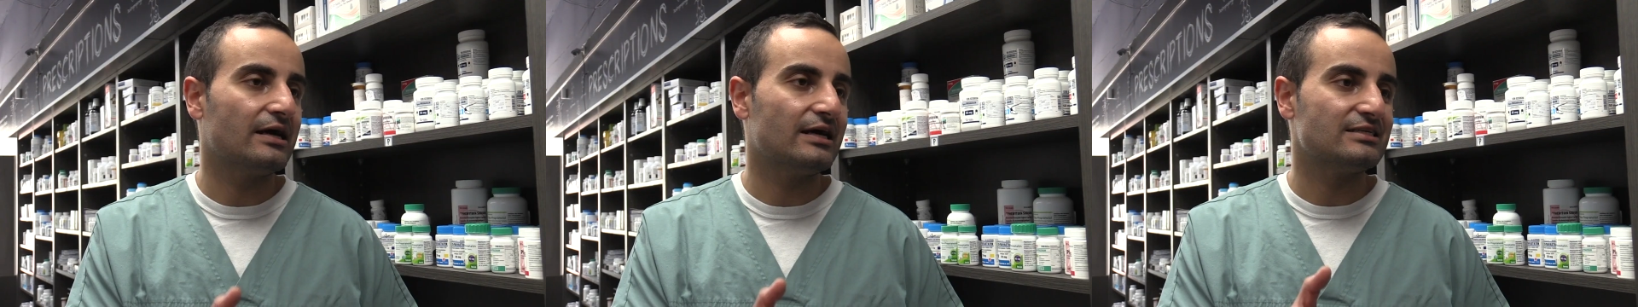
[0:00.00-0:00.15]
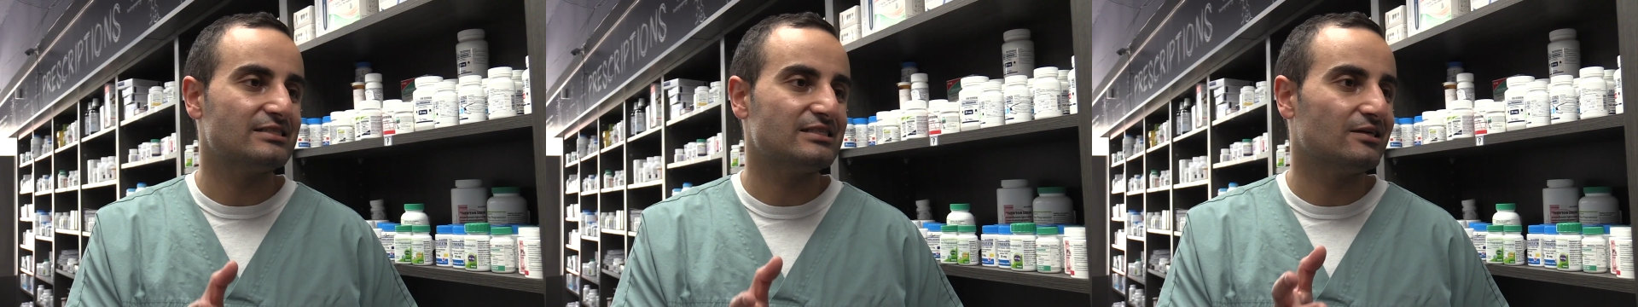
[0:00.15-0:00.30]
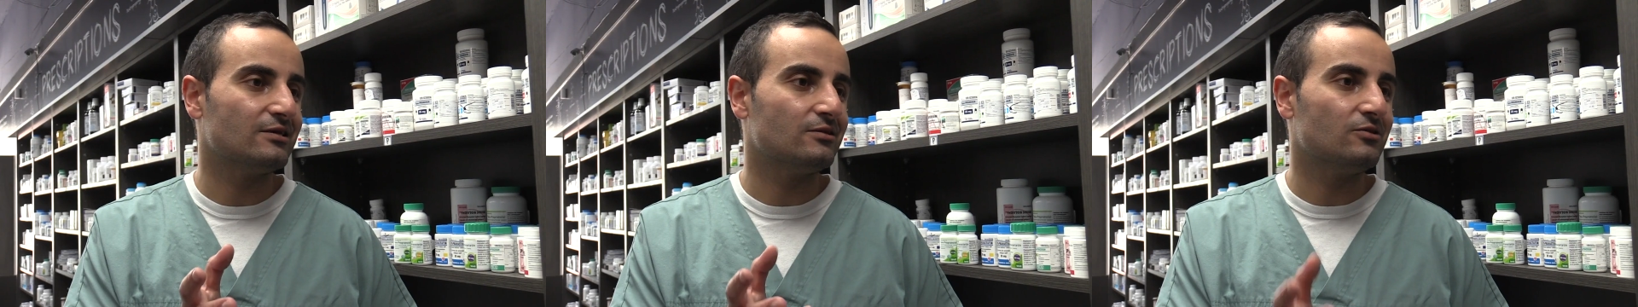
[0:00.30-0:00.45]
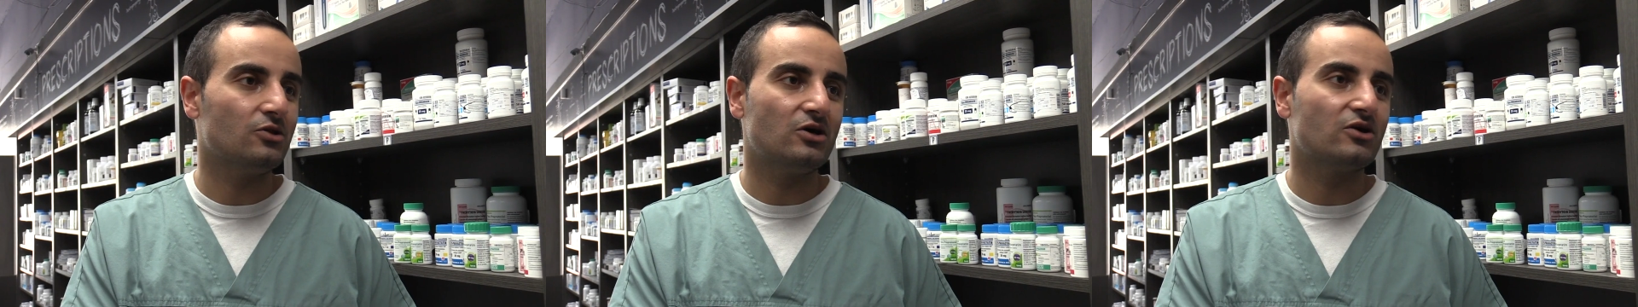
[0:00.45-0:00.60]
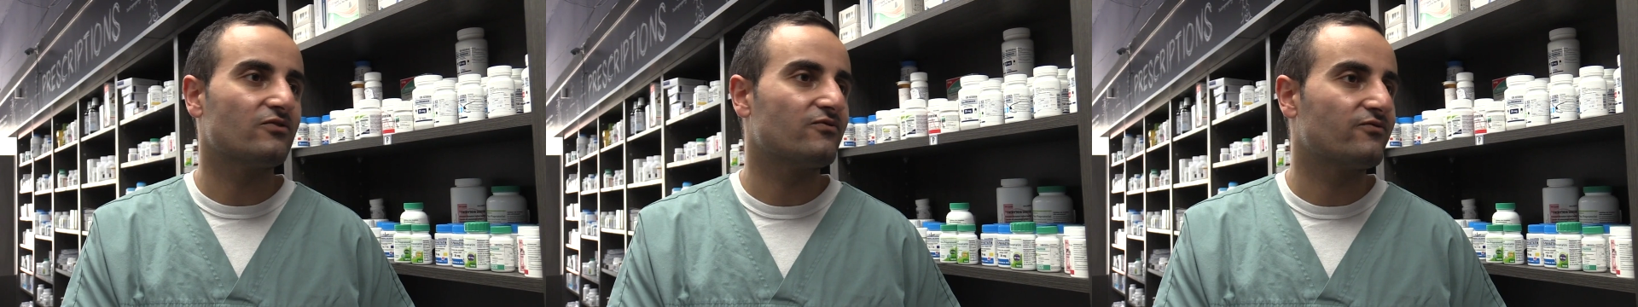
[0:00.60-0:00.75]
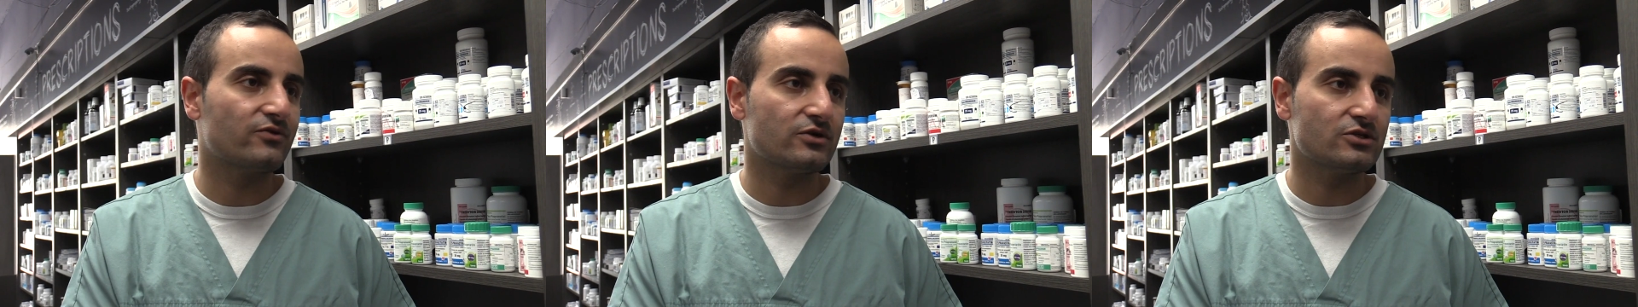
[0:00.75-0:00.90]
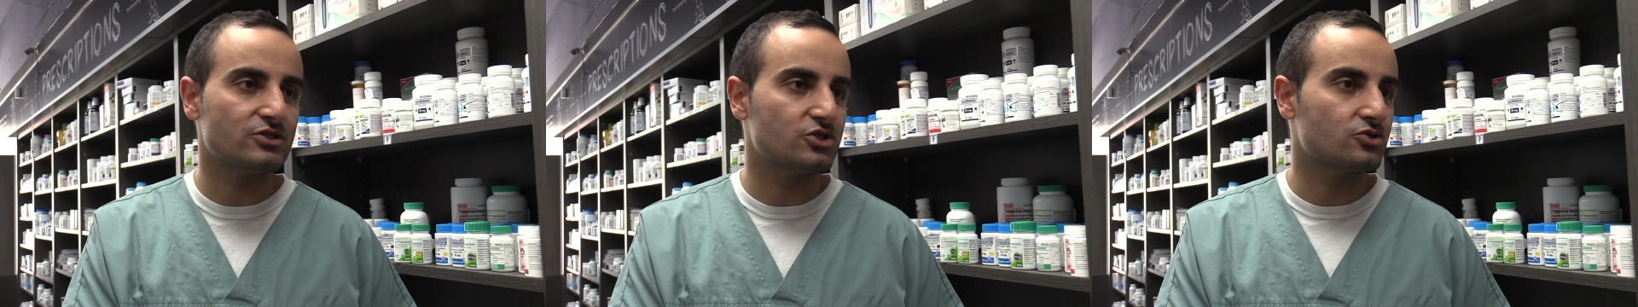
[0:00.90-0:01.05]
I see a lot
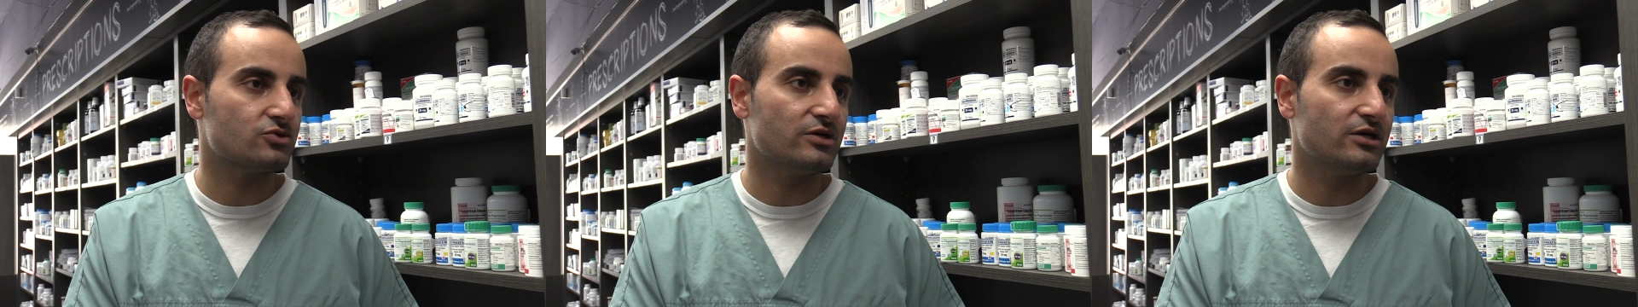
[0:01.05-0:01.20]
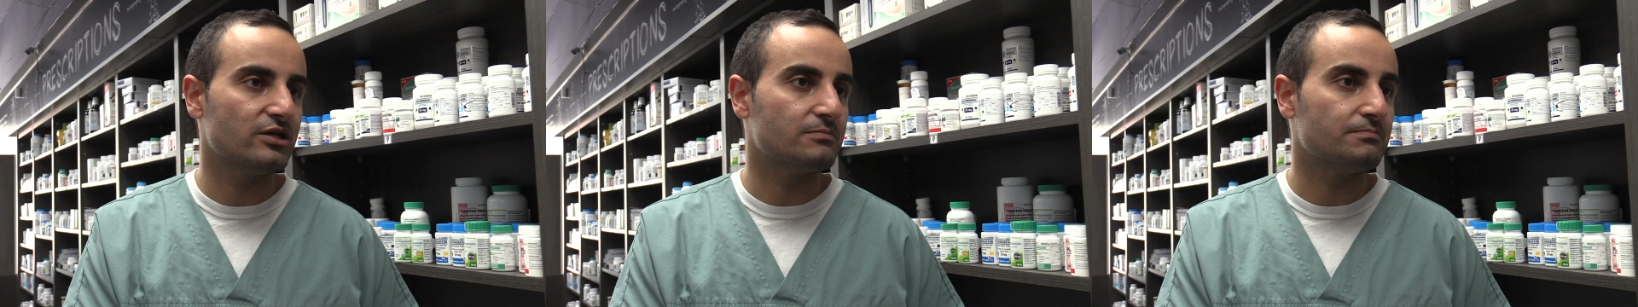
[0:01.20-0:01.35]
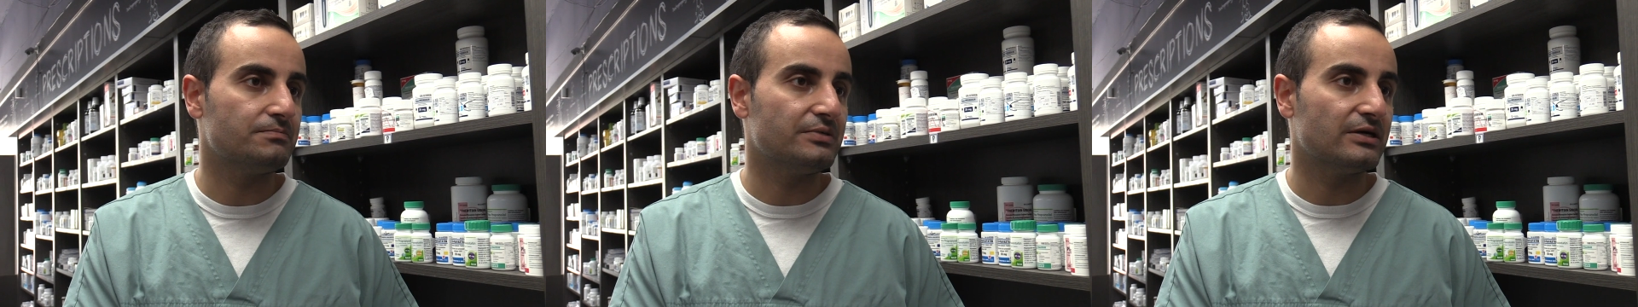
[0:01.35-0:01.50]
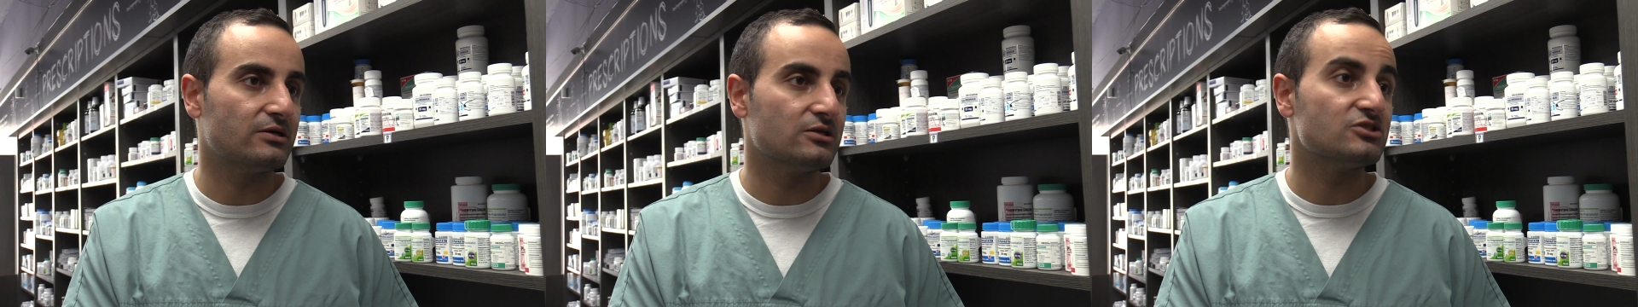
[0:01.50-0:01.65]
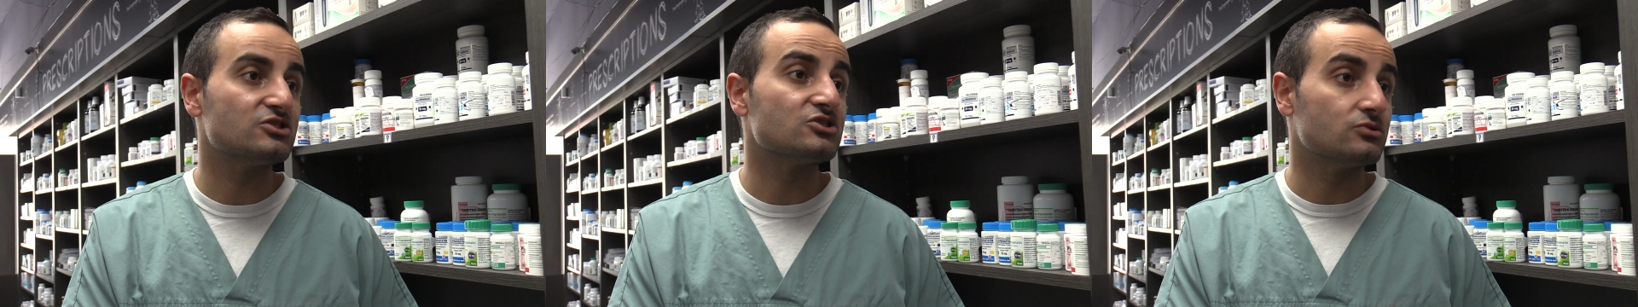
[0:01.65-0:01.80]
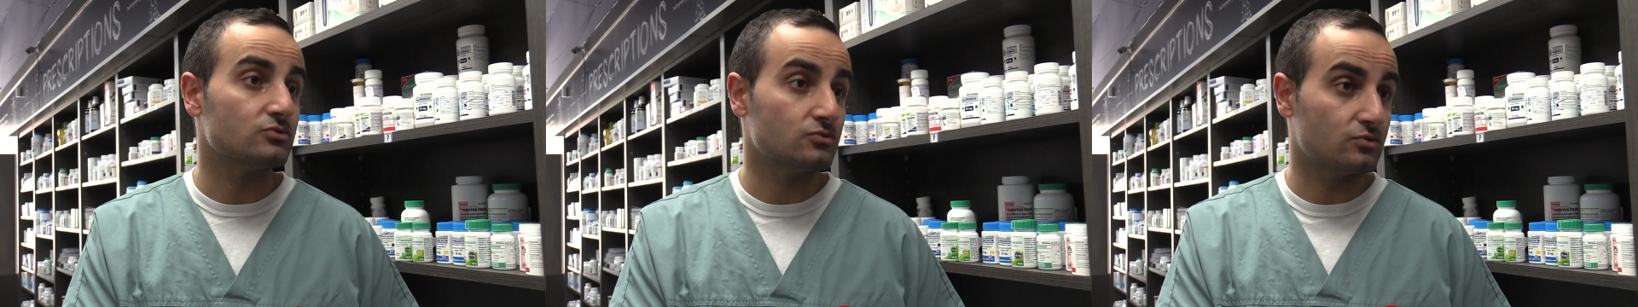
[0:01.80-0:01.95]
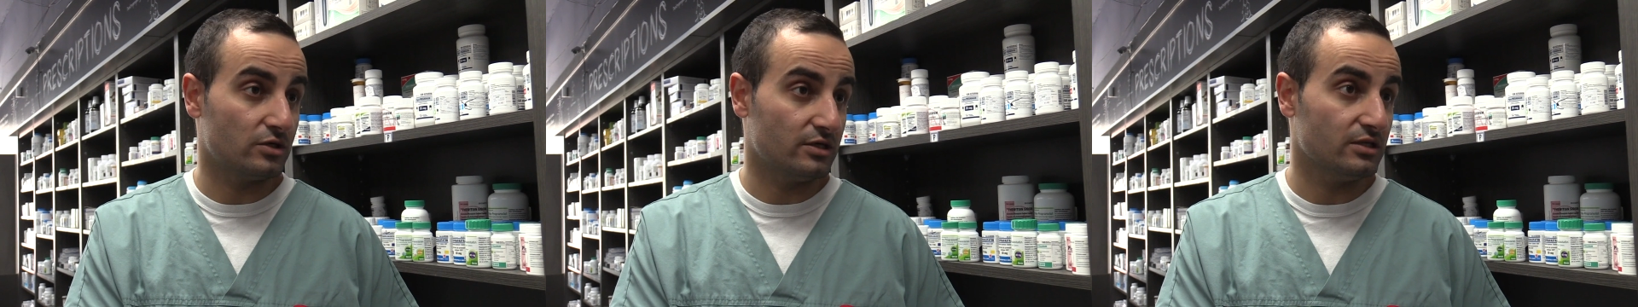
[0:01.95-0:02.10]
of frustrated parents,
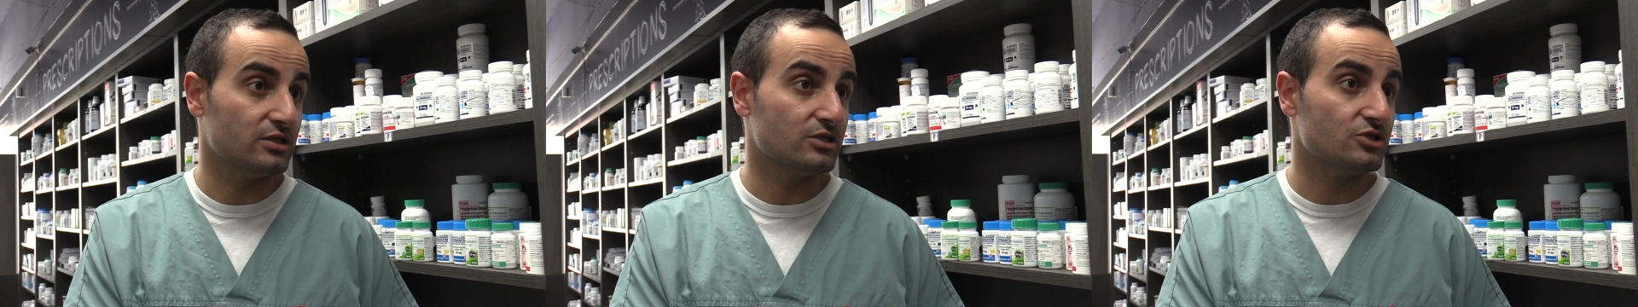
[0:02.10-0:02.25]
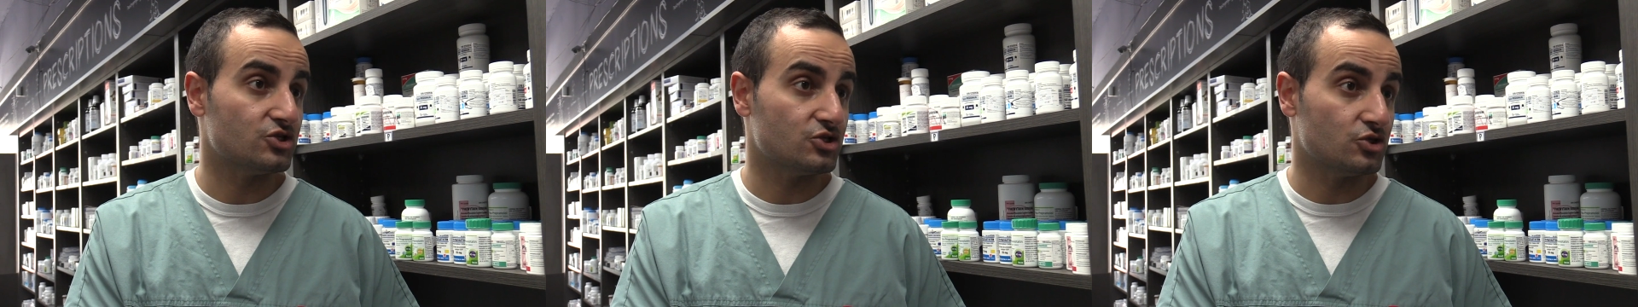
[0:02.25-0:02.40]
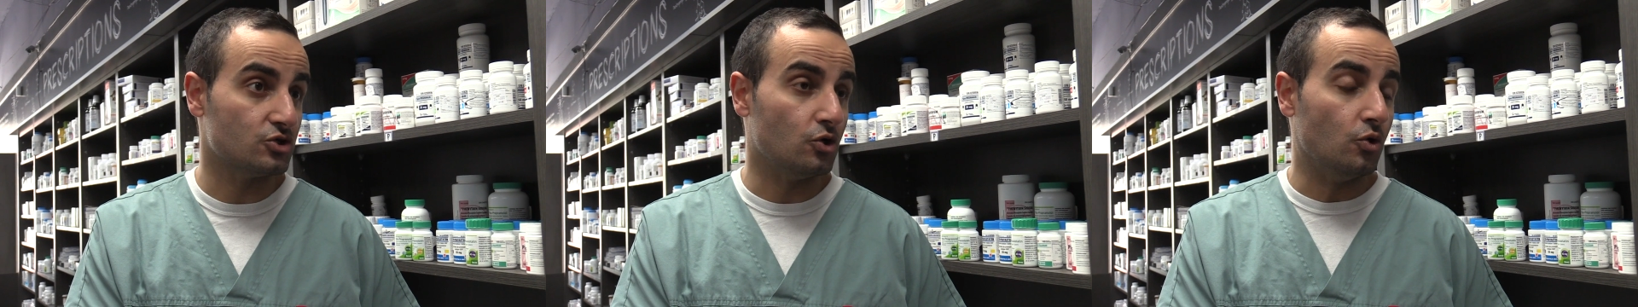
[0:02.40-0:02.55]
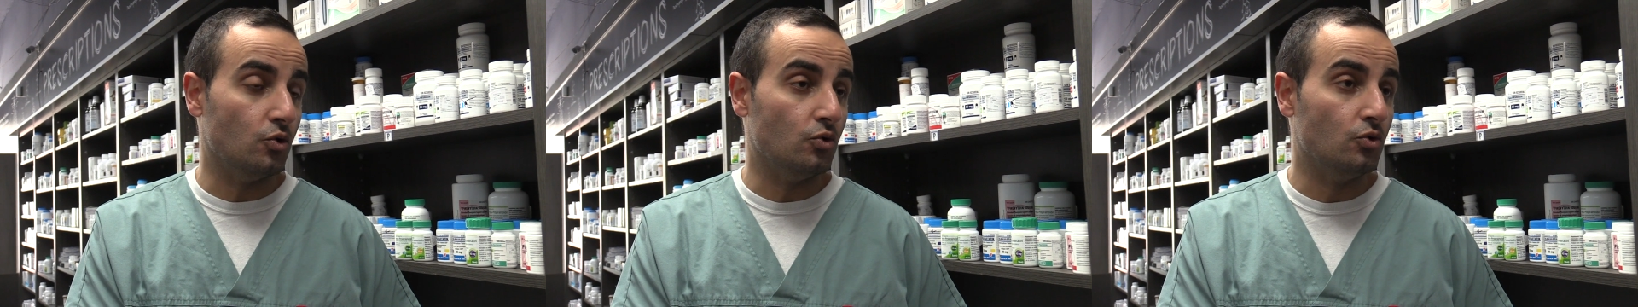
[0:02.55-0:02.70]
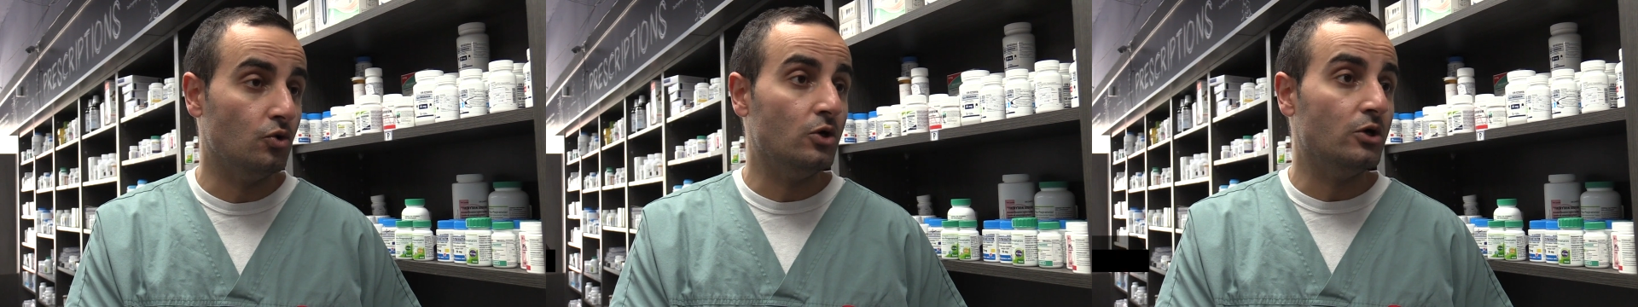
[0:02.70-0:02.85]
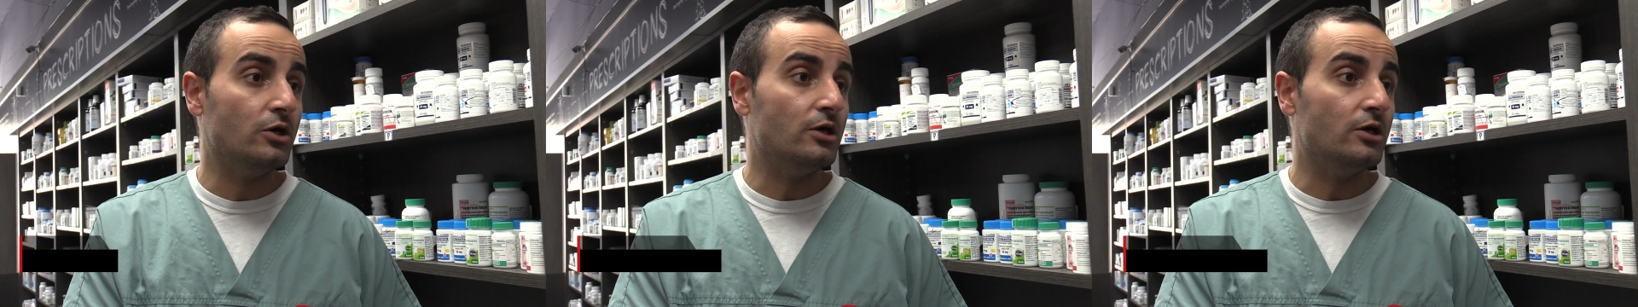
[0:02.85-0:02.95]
and rightly so.